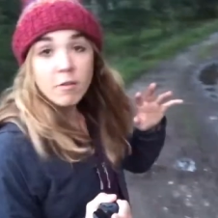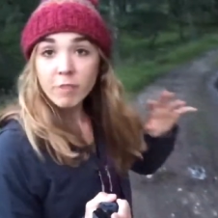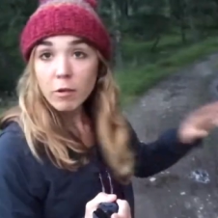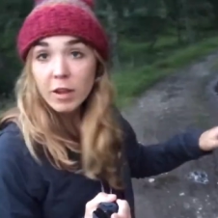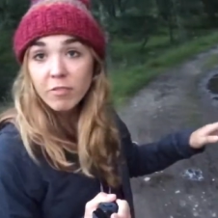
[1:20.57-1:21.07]

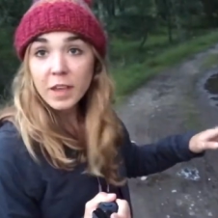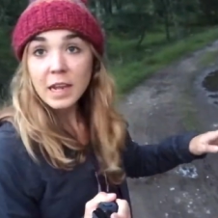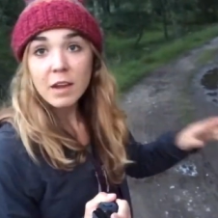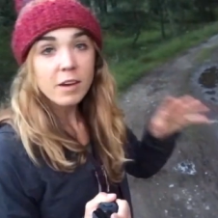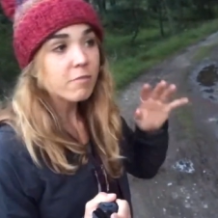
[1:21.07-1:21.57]
Very
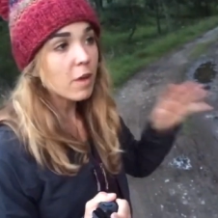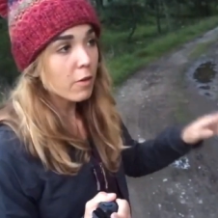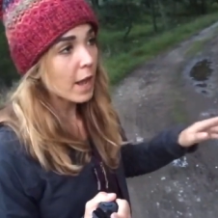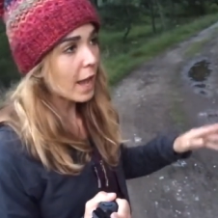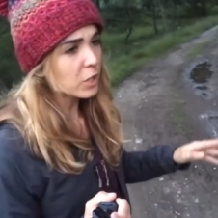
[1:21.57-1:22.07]
feline,
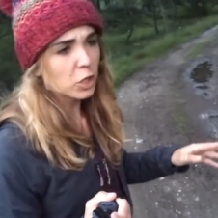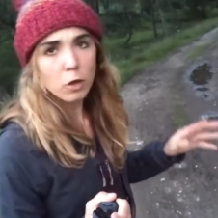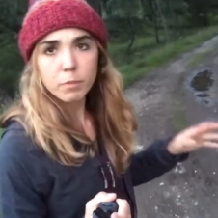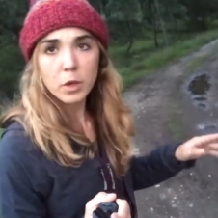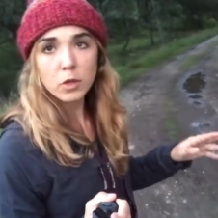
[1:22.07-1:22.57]
very
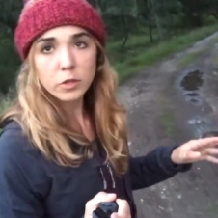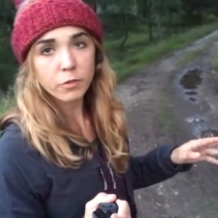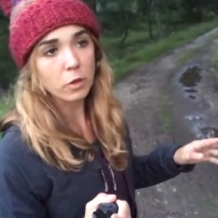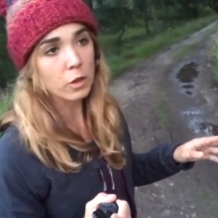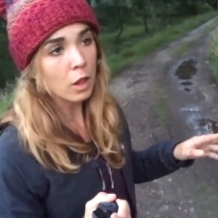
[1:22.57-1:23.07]
agile,
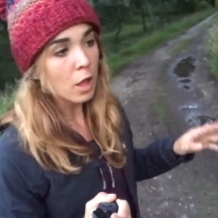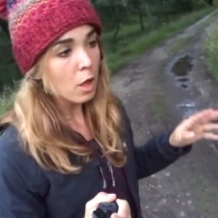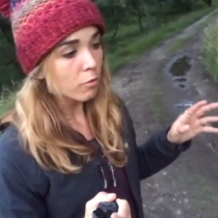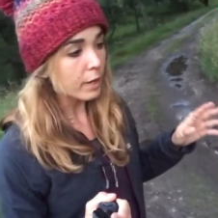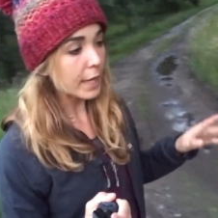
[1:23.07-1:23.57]
beautiful,
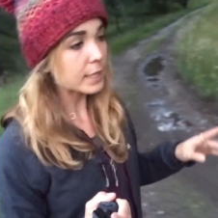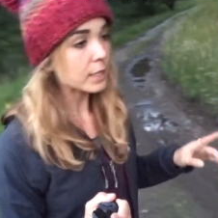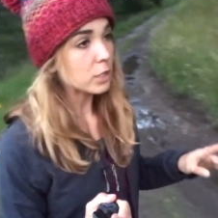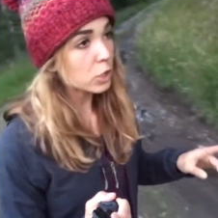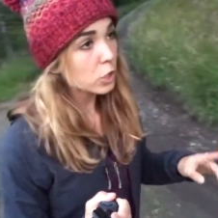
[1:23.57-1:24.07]

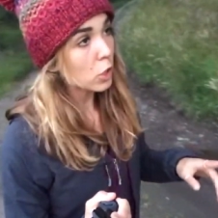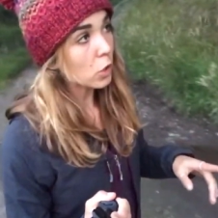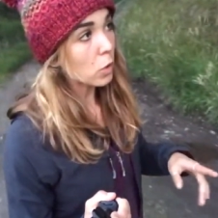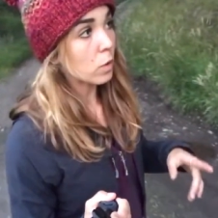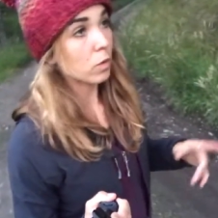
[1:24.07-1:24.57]
related
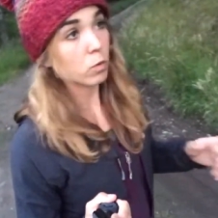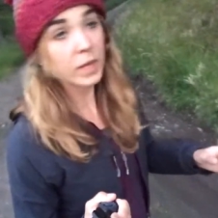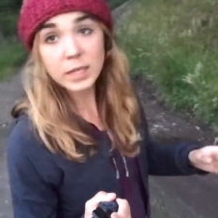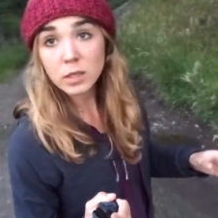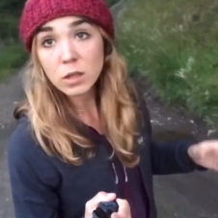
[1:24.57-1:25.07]
to the
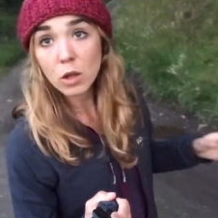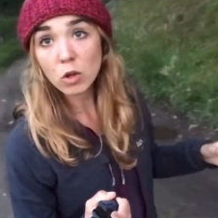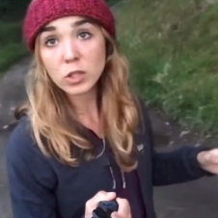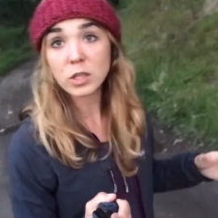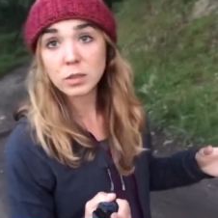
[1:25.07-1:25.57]
weasel,
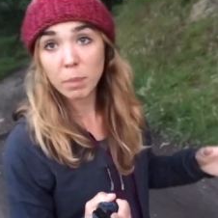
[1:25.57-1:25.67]
otters,